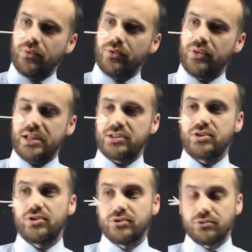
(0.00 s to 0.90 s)
that's
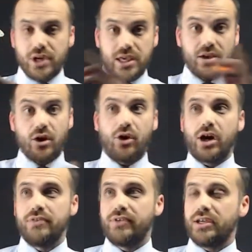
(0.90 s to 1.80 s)
3
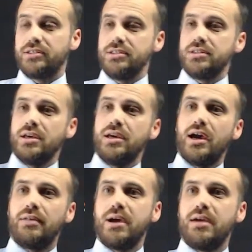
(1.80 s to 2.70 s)
i vectors.
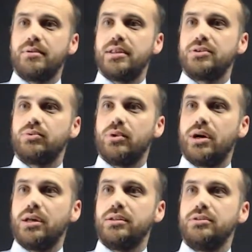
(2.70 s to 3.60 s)
And maybe there's
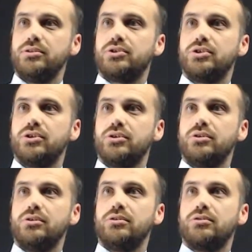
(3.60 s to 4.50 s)
one,
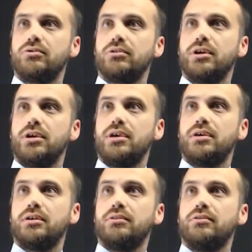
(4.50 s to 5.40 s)
two, three,
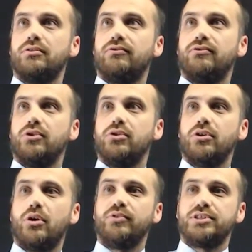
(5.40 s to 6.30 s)
four.
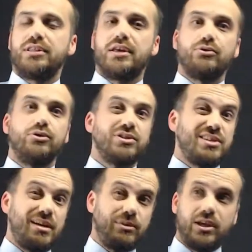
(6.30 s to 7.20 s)
Obviously they're all the
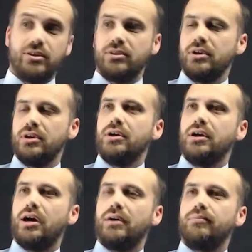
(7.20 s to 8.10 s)
same length.
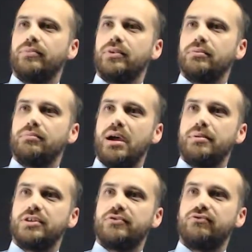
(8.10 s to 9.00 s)
Uh, maybe
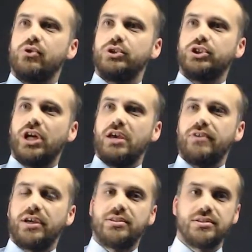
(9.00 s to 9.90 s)
there's 4 j
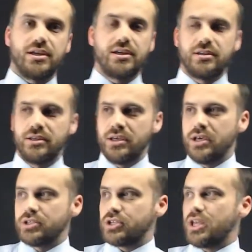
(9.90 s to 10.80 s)
vectors there.
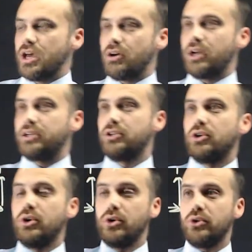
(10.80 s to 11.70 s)
So now I can
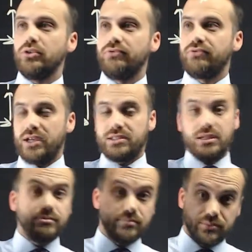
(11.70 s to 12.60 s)
call vector